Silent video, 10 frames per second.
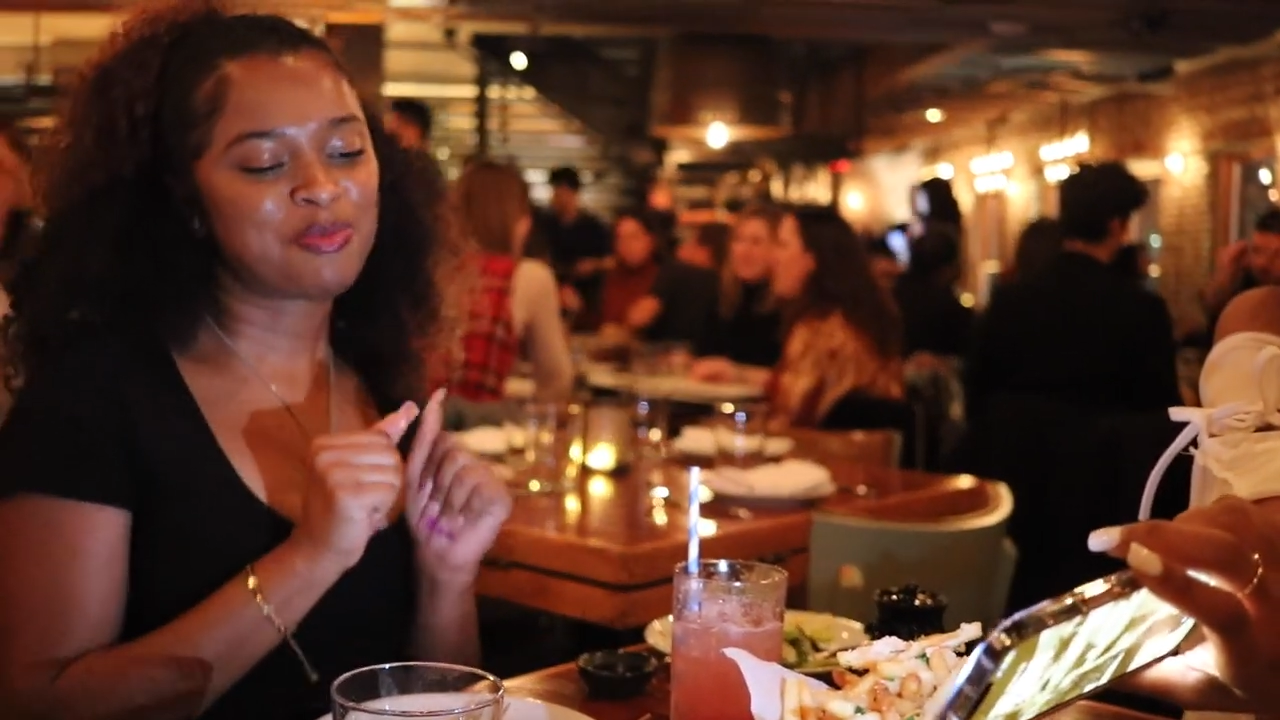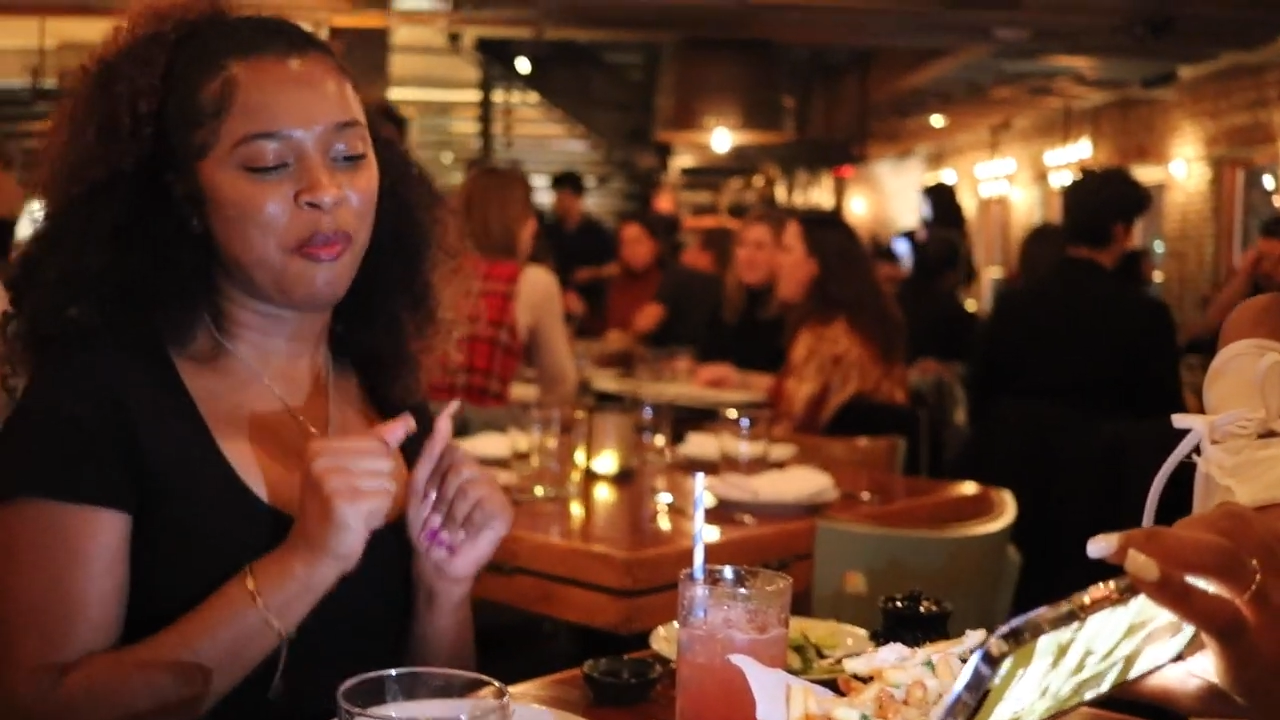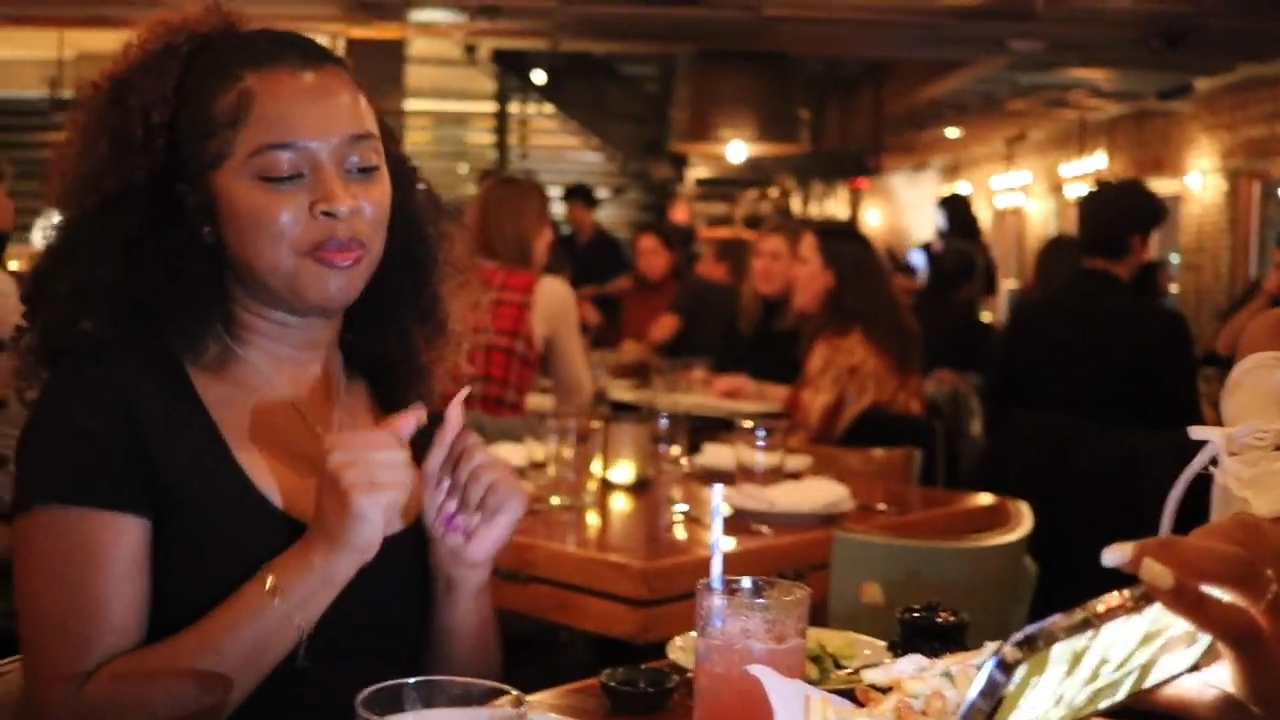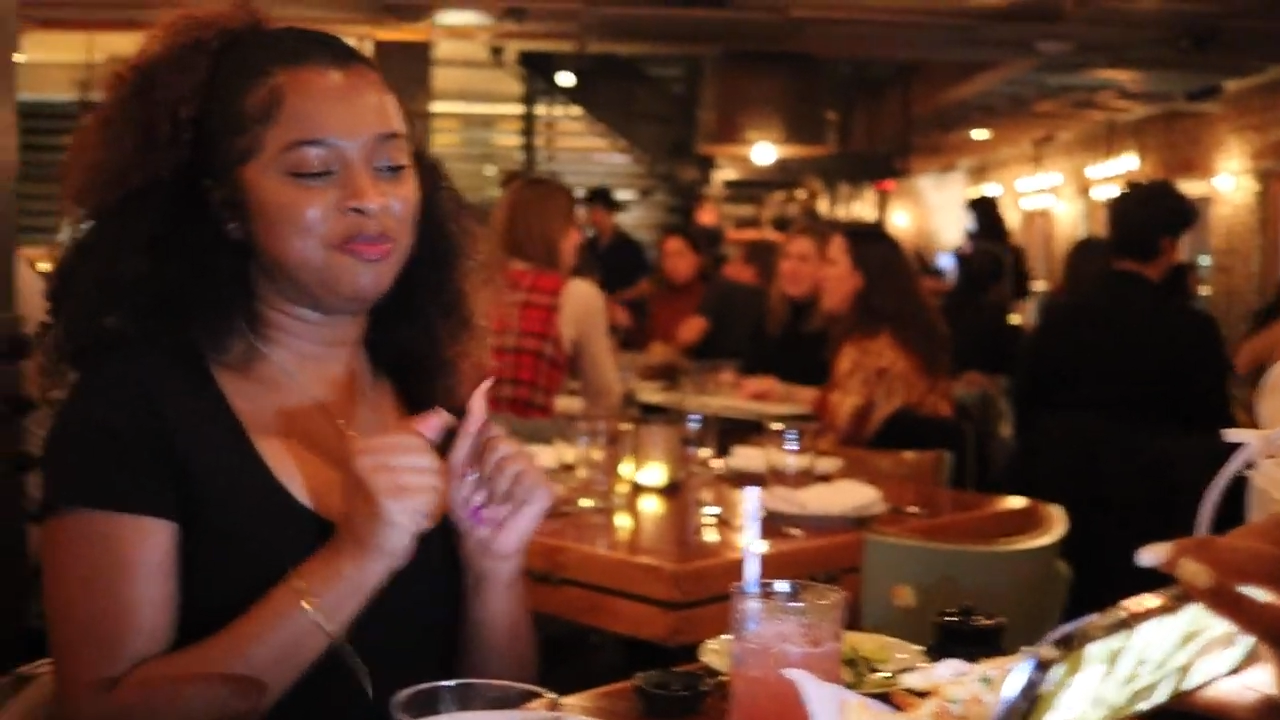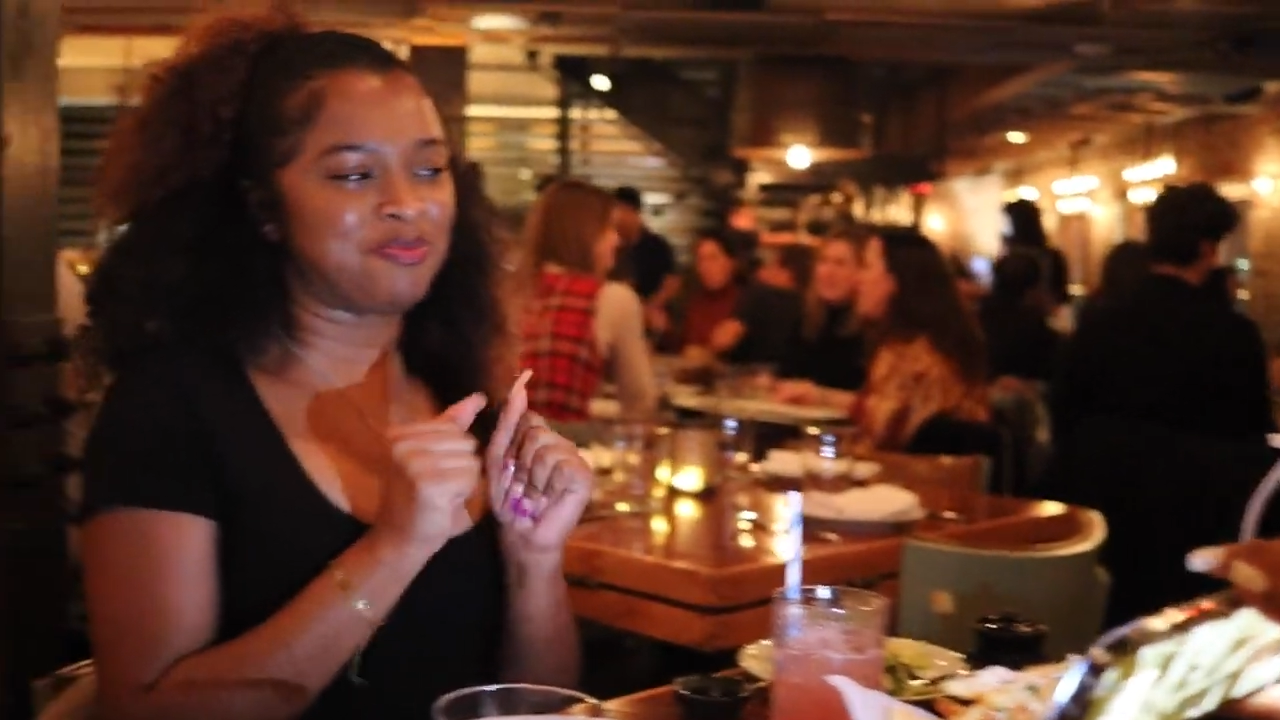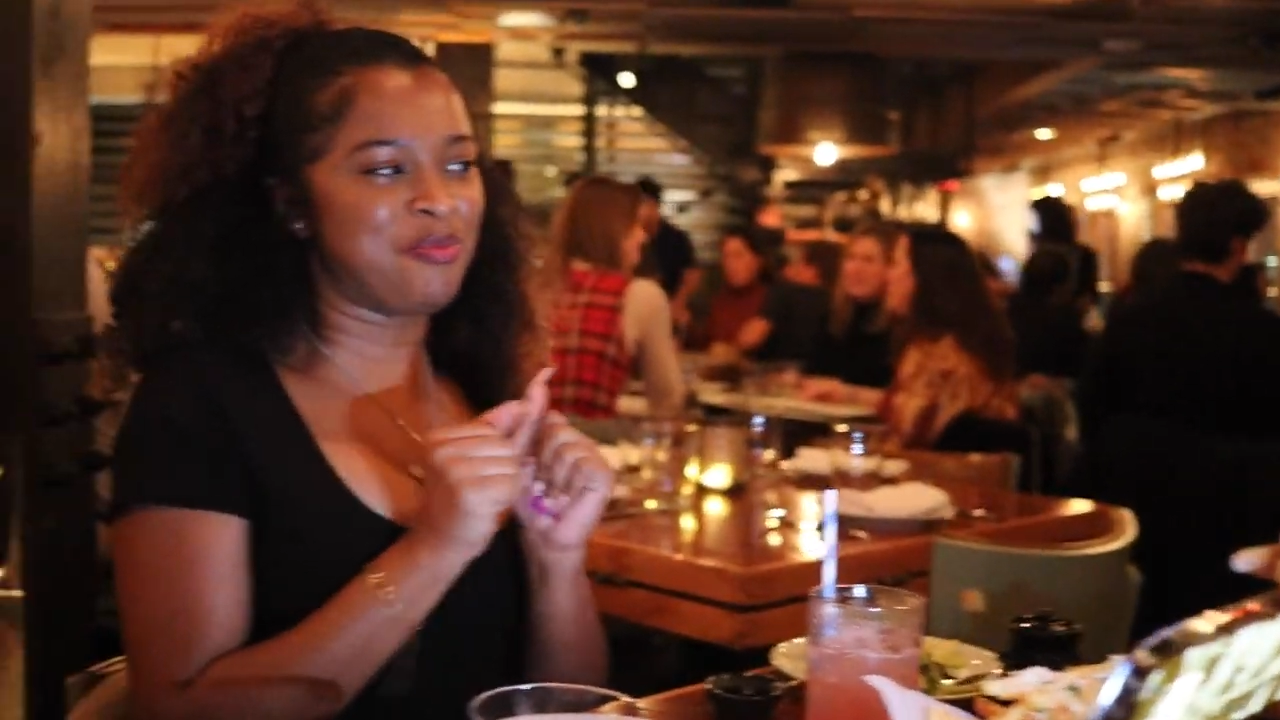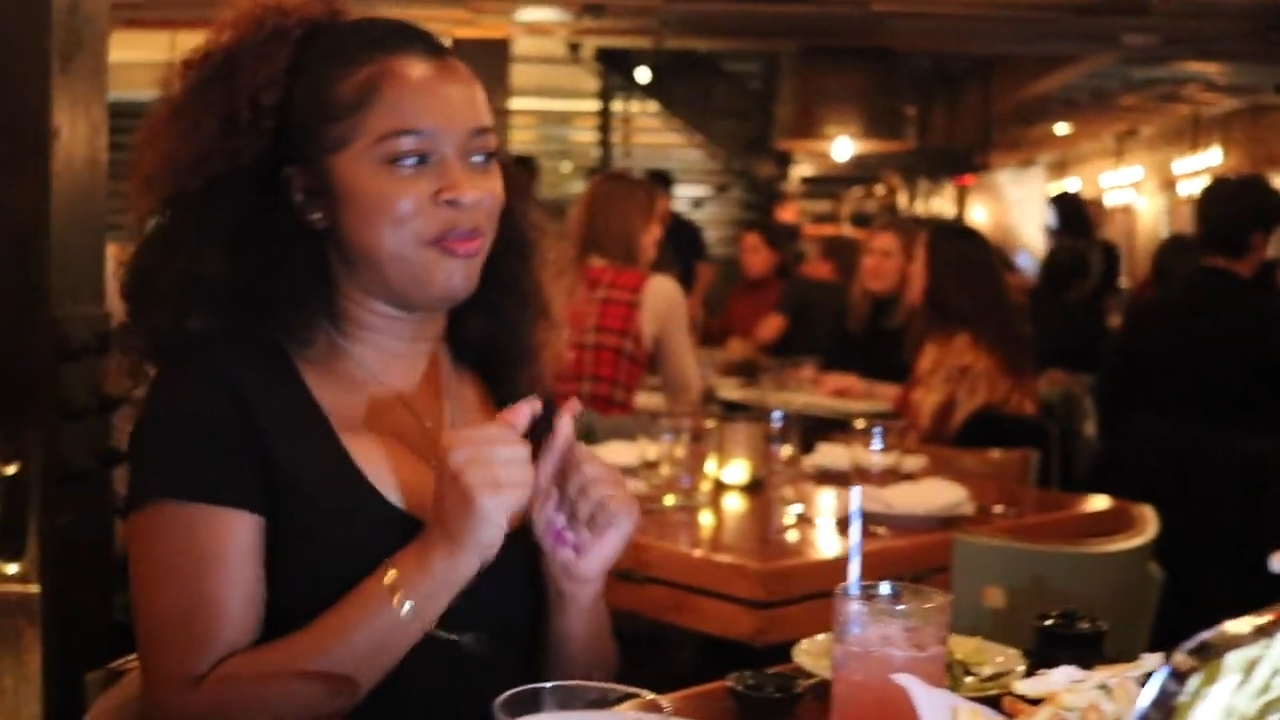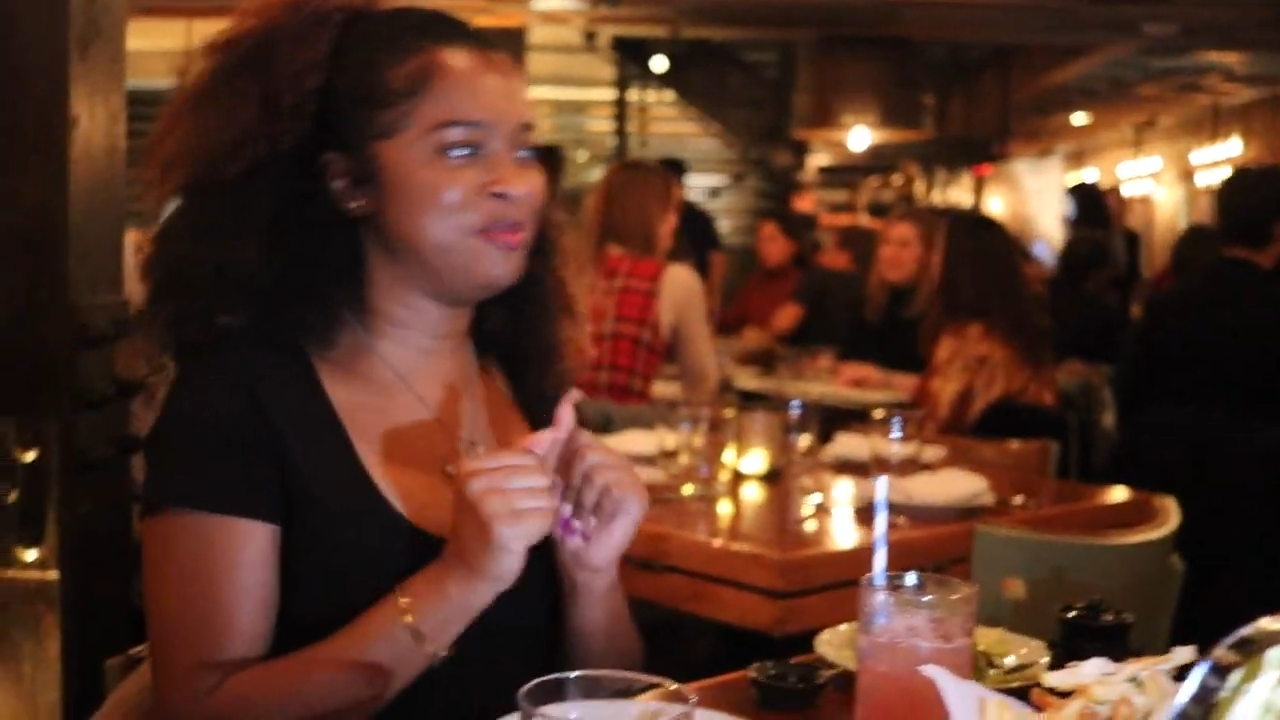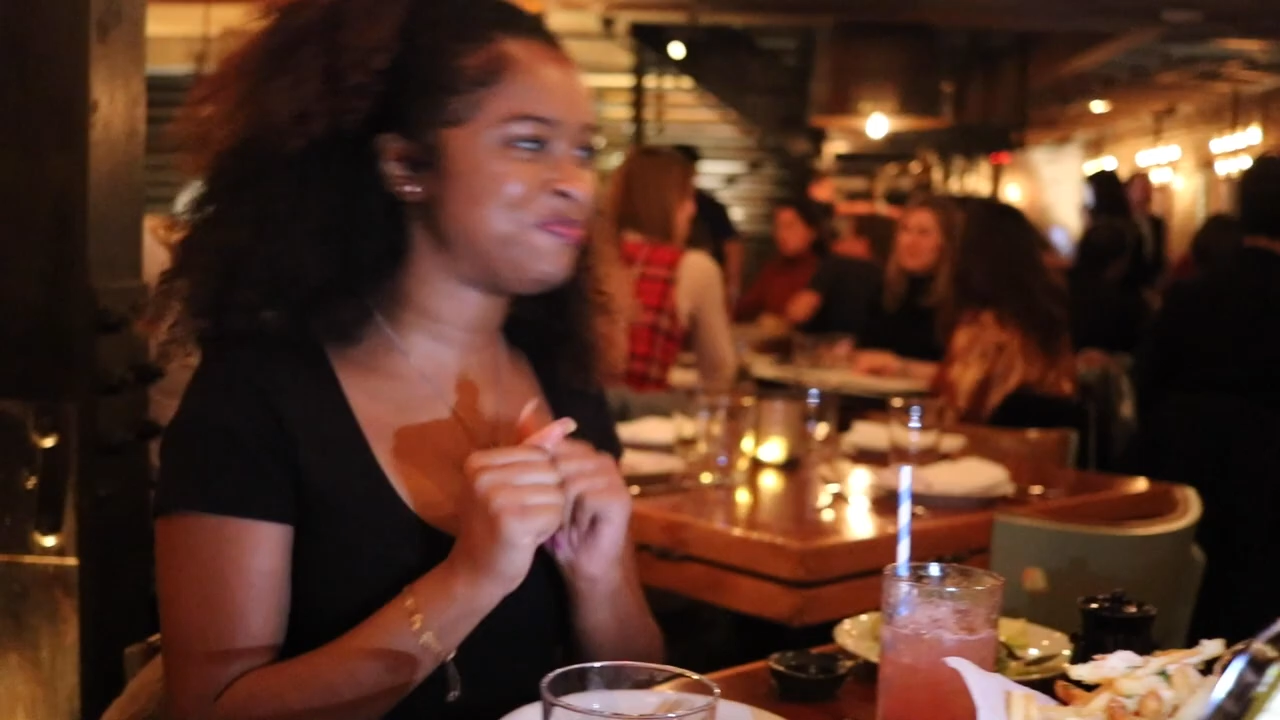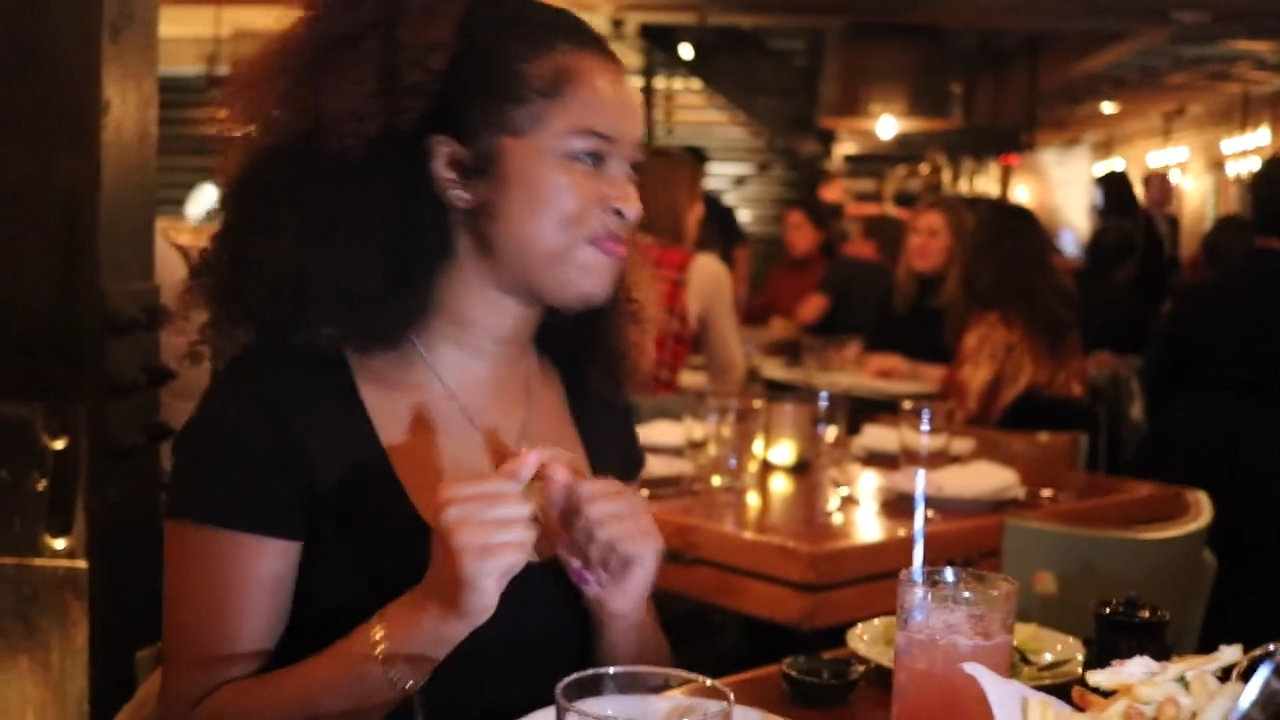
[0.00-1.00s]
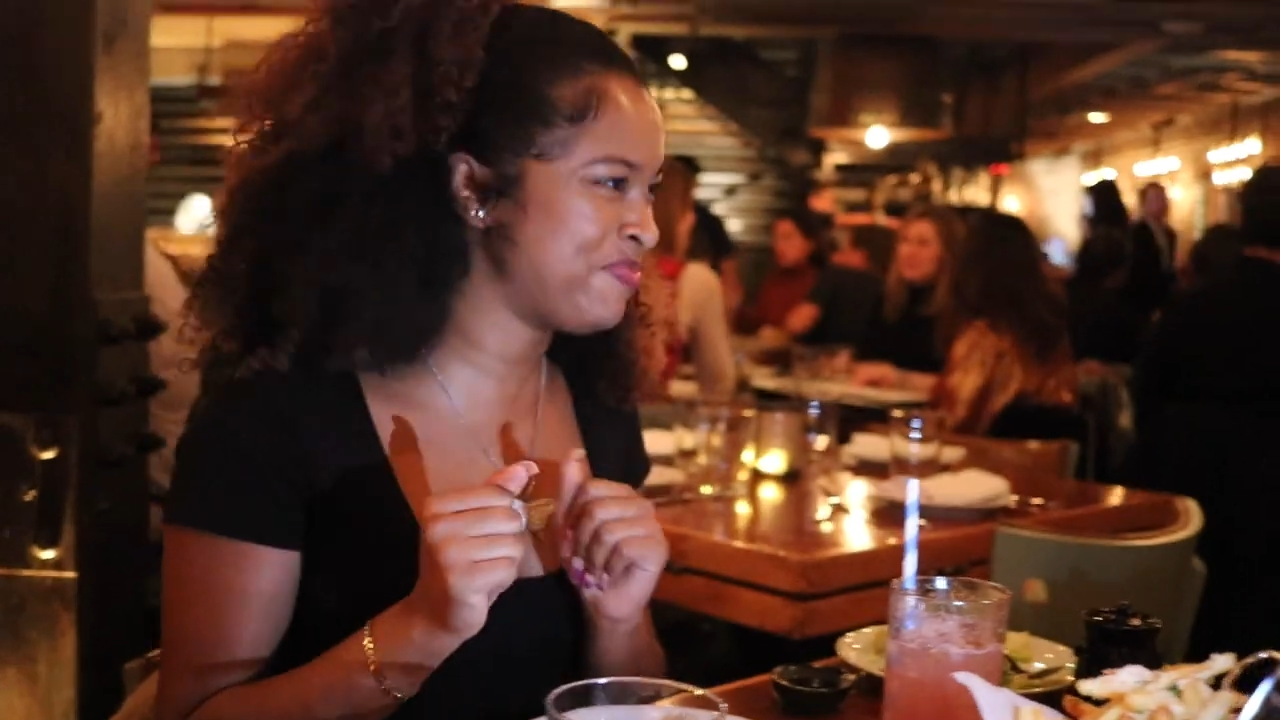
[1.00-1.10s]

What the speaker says: crispy rice was